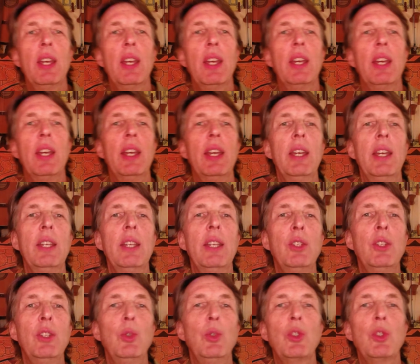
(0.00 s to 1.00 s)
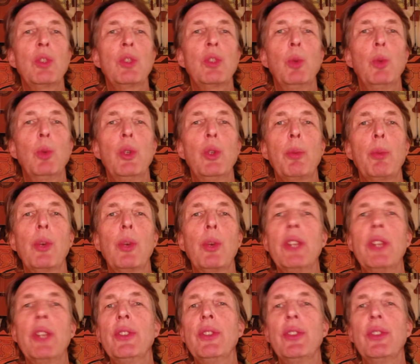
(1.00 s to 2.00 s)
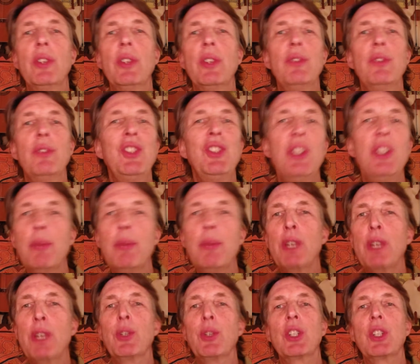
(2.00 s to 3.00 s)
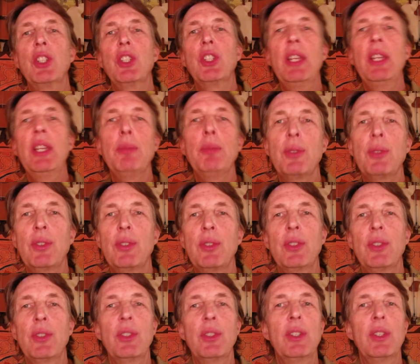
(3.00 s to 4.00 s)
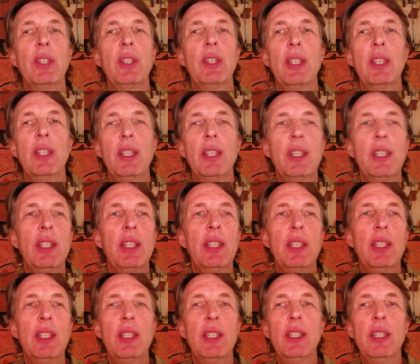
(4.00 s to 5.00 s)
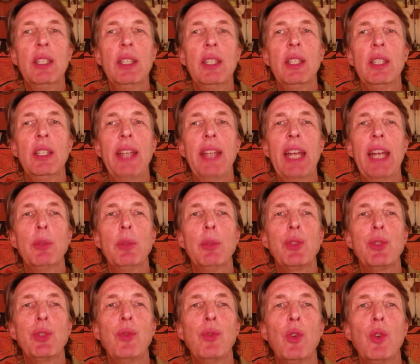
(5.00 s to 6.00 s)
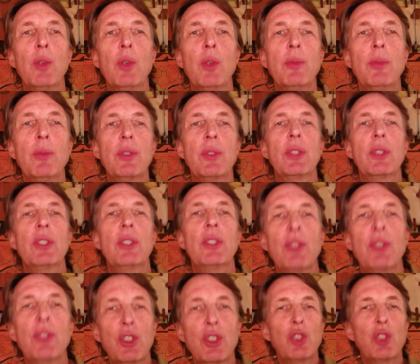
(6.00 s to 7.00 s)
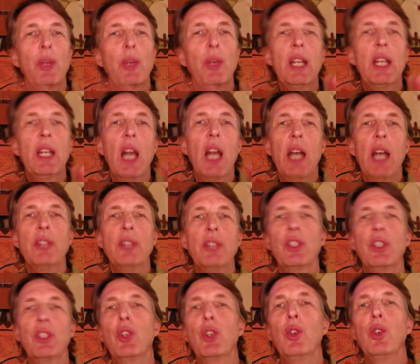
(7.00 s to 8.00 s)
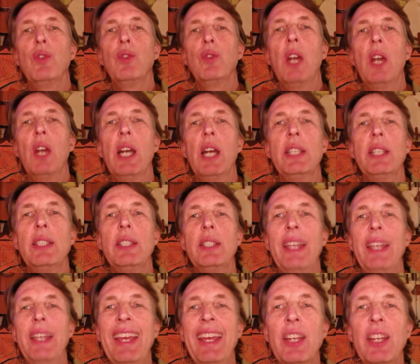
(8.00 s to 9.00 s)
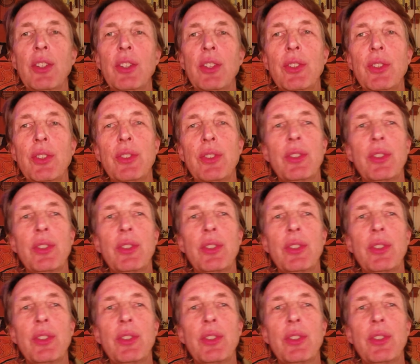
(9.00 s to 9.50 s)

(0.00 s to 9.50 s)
and to explore the presence of geometric shapes in animals' forms, such as the straight lines, the curved lines, the angles,